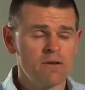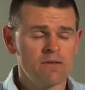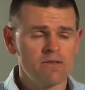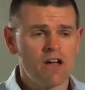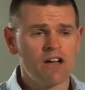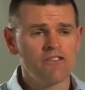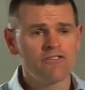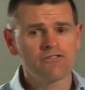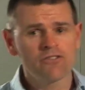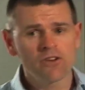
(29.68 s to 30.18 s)

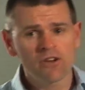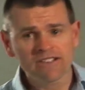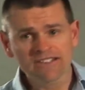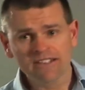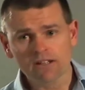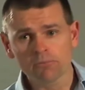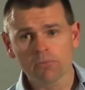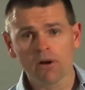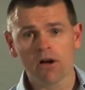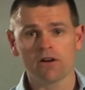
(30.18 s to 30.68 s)
a first
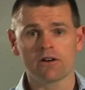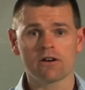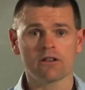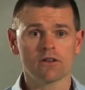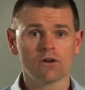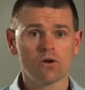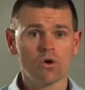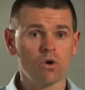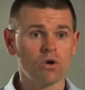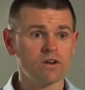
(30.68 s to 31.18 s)
component of the
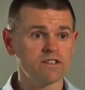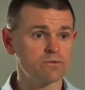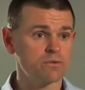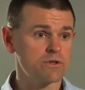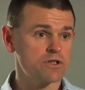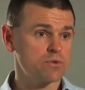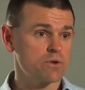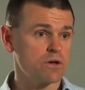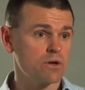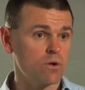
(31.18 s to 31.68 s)
course
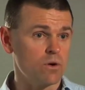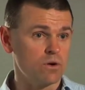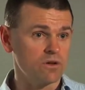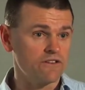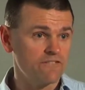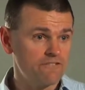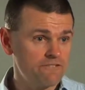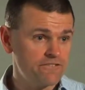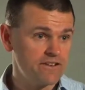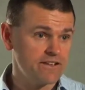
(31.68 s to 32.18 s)
which we call
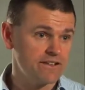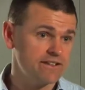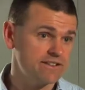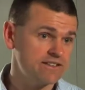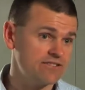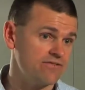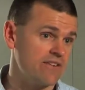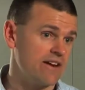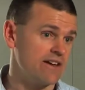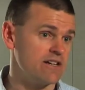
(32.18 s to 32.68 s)
the
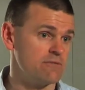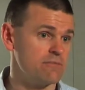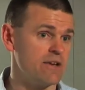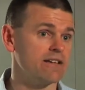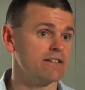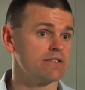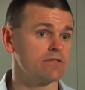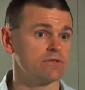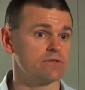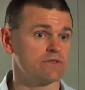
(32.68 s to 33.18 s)
Fitness
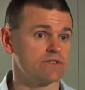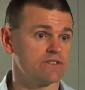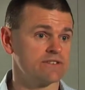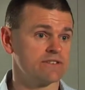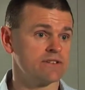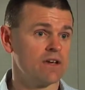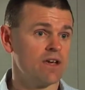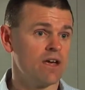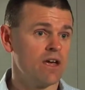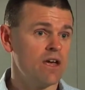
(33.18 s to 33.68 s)
Fundamentals.
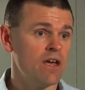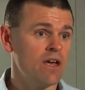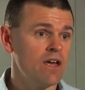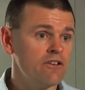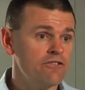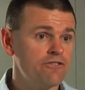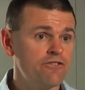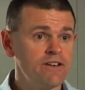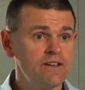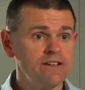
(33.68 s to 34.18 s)

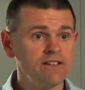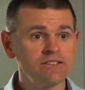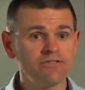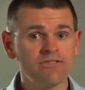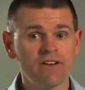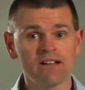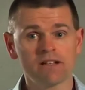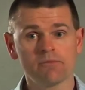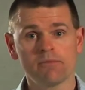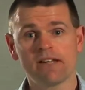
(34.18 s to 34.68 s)
Fitness
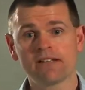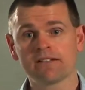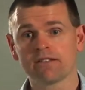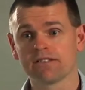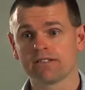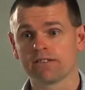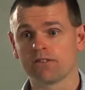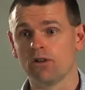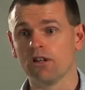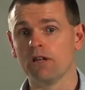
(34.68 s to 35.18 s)

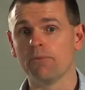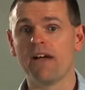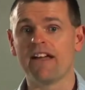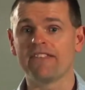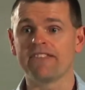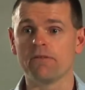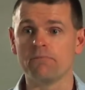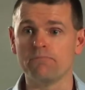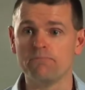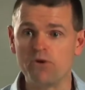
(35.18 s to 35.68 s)
Fundamentals is all
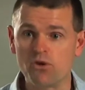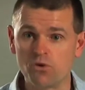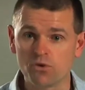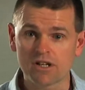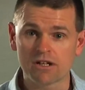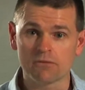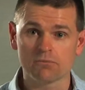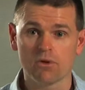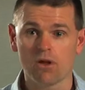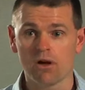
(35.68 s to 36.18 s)
about the
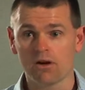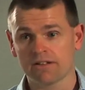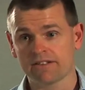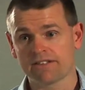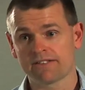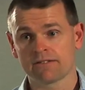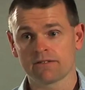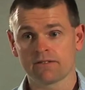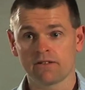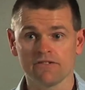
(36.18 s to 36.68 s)
building
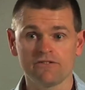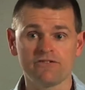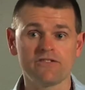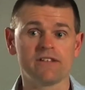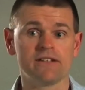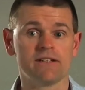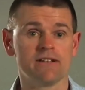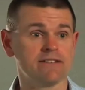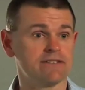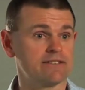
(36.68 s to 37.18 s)
blocks of
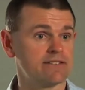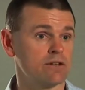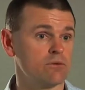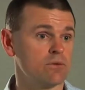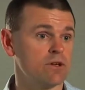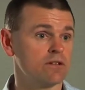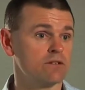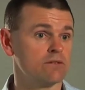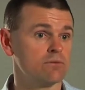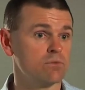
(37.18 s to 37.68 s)
fitness. So
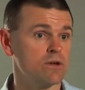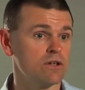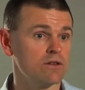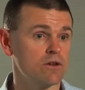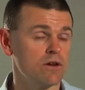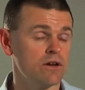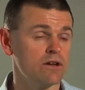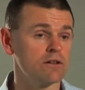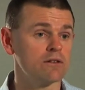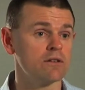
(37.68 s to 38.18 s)
we
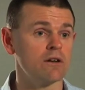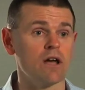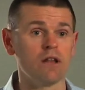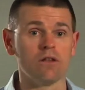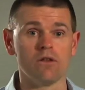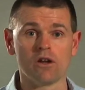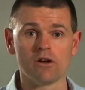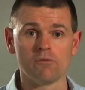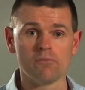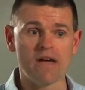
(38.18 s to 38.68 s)
learn a
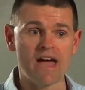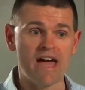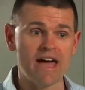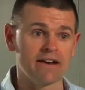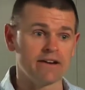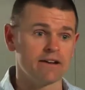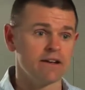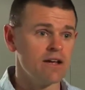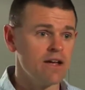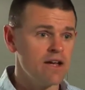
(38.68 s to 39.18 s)
lot
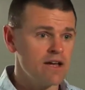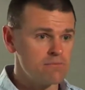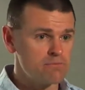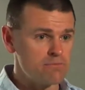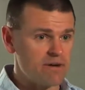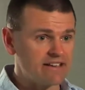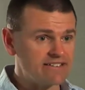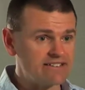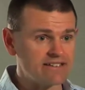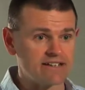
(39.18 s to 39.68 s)
about
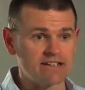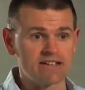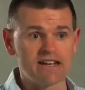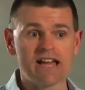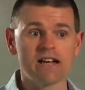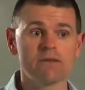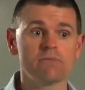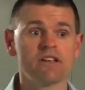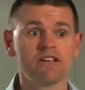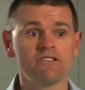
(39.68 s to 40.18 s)
basic
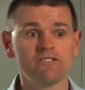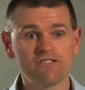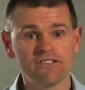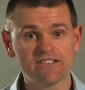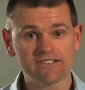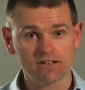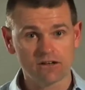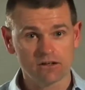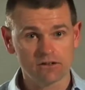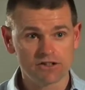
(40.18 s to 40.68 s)
anatomy and
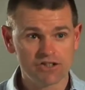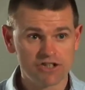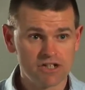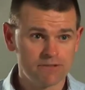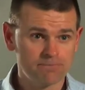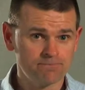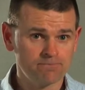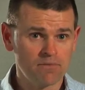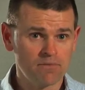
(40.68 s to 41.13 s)
physiology.